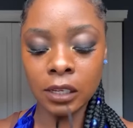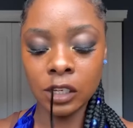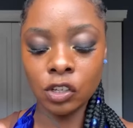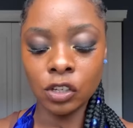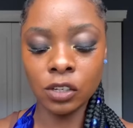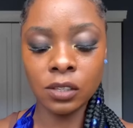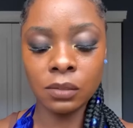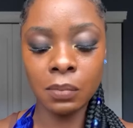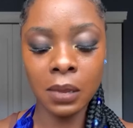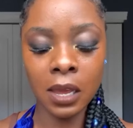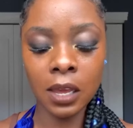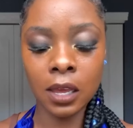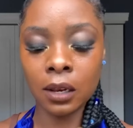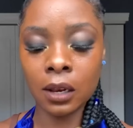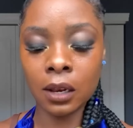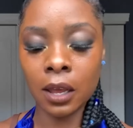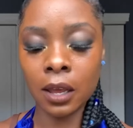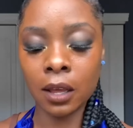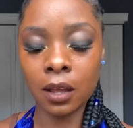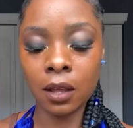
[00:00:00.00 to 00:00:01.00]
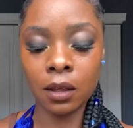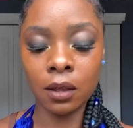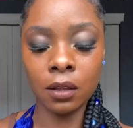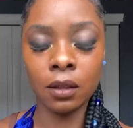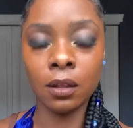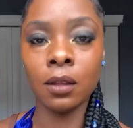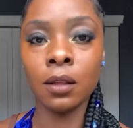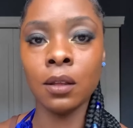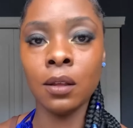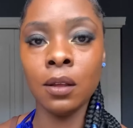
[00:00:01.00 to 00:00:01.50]
just making like
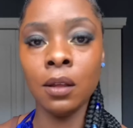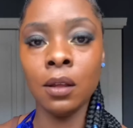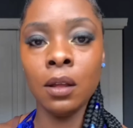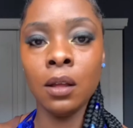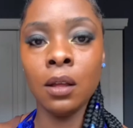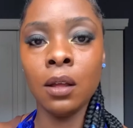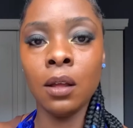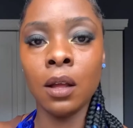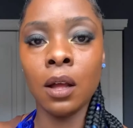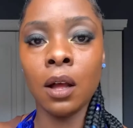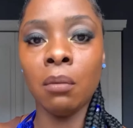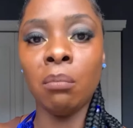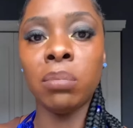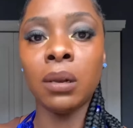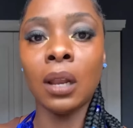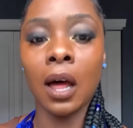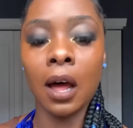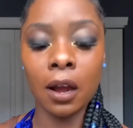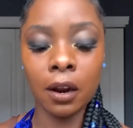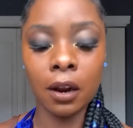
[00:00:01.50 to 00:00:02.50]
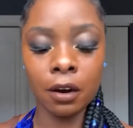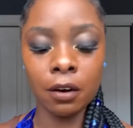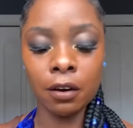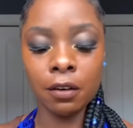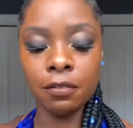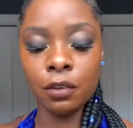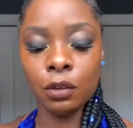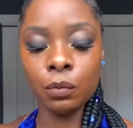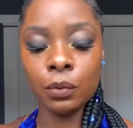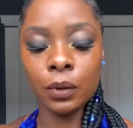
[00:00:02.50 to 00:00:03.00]
a blocker, if
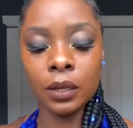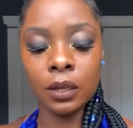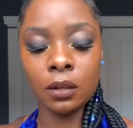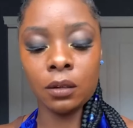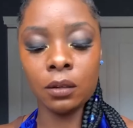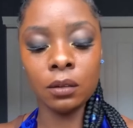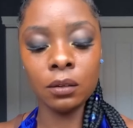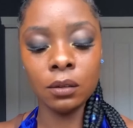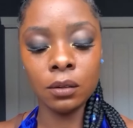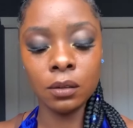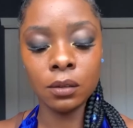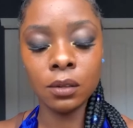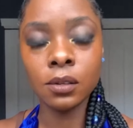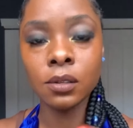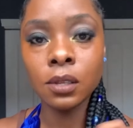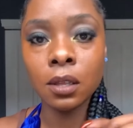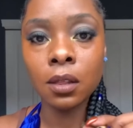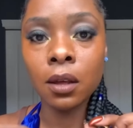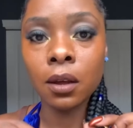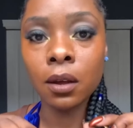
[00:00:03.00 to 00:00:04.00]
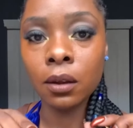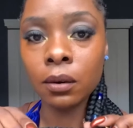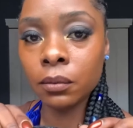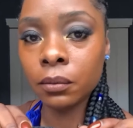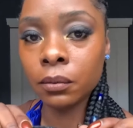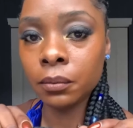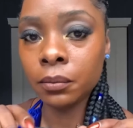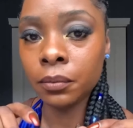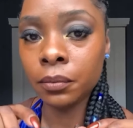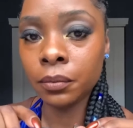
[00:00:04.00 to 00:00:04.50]
you will. See that?
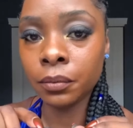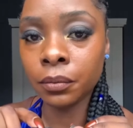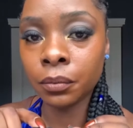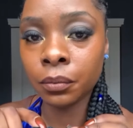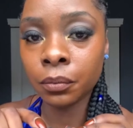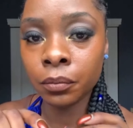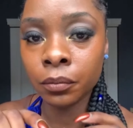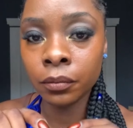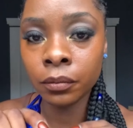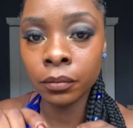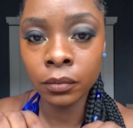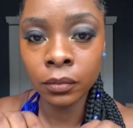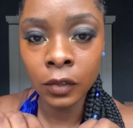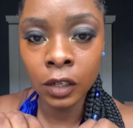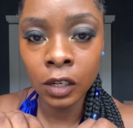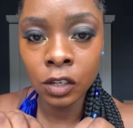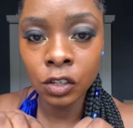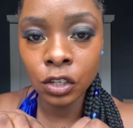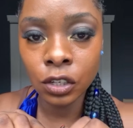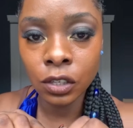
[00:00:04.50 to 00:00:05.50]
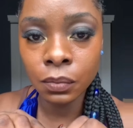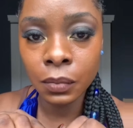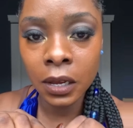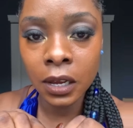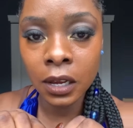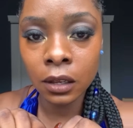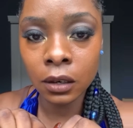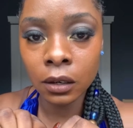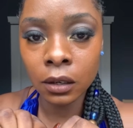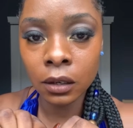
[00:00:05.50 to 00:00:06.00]
Just
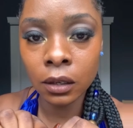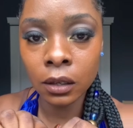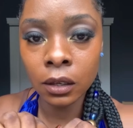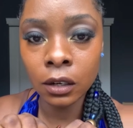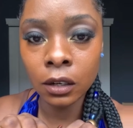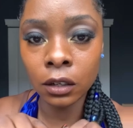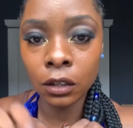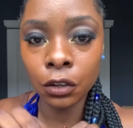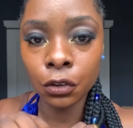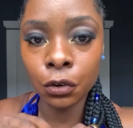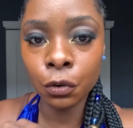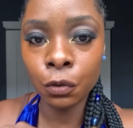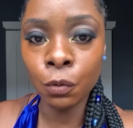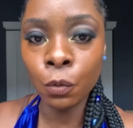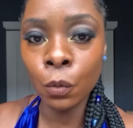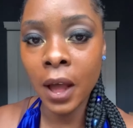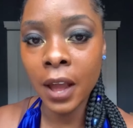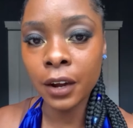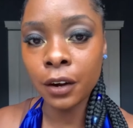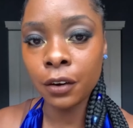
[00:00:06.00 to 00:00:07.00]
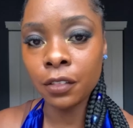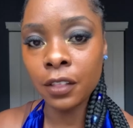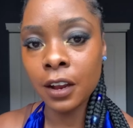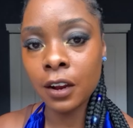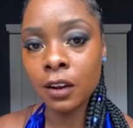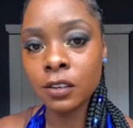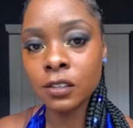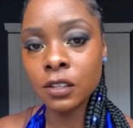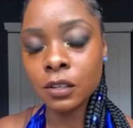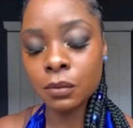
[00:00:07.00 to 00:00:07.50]
made it a little wider there.
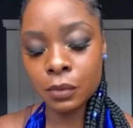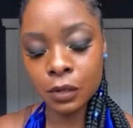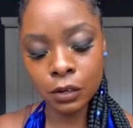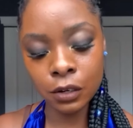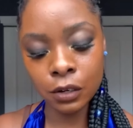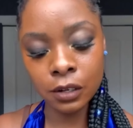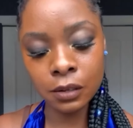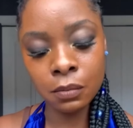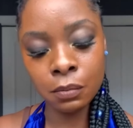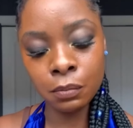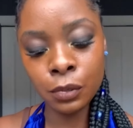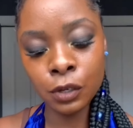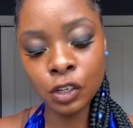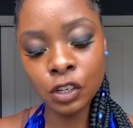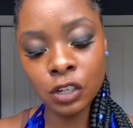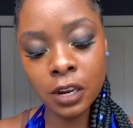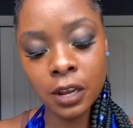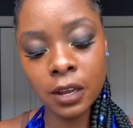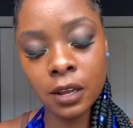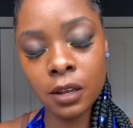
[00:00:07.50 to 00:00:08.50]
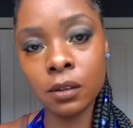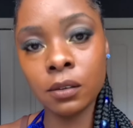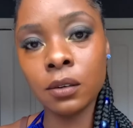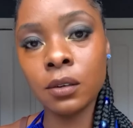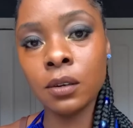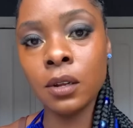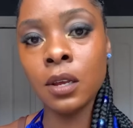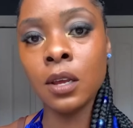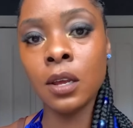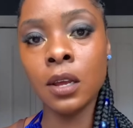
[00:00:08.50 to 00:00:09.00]
So I'm gonna push
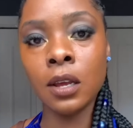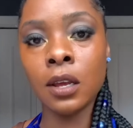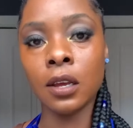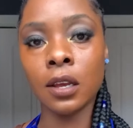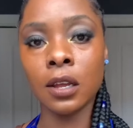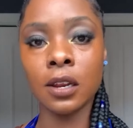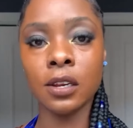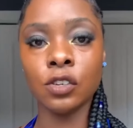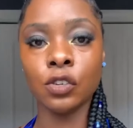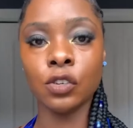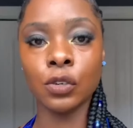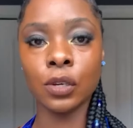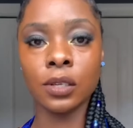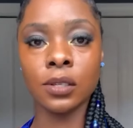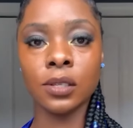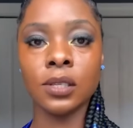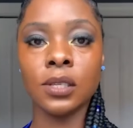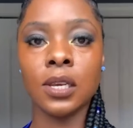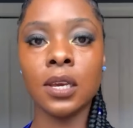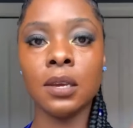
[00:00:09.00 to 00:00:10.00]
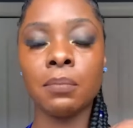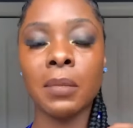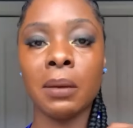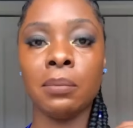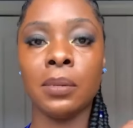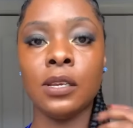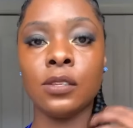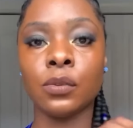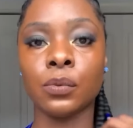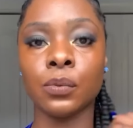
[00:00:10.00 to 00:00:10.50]
down, and as you can see, my
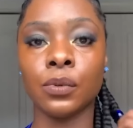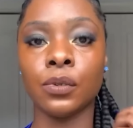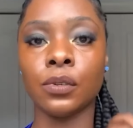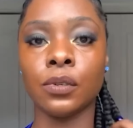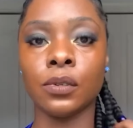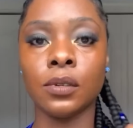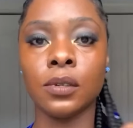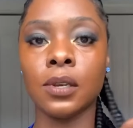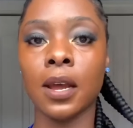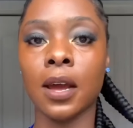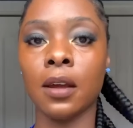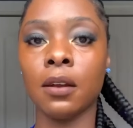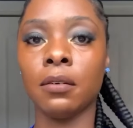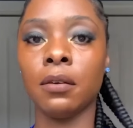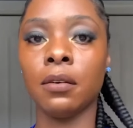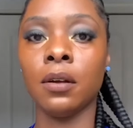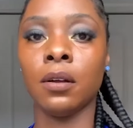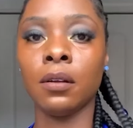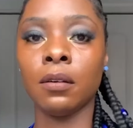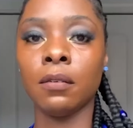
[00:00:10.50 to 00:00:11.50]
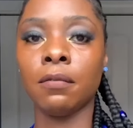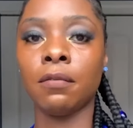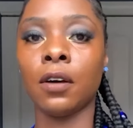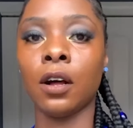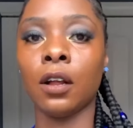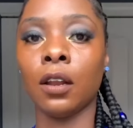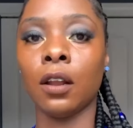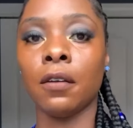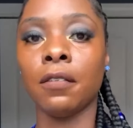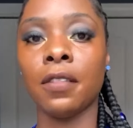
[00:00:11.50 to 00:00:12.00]
beads will not fall
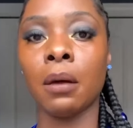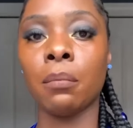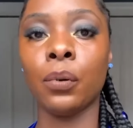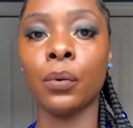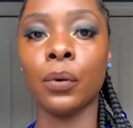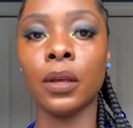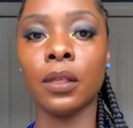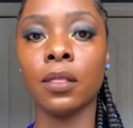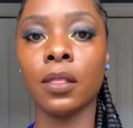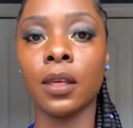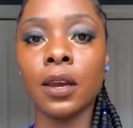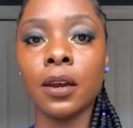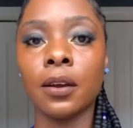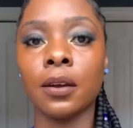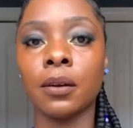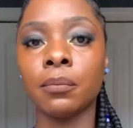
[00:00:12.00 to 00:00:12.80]
off that point there.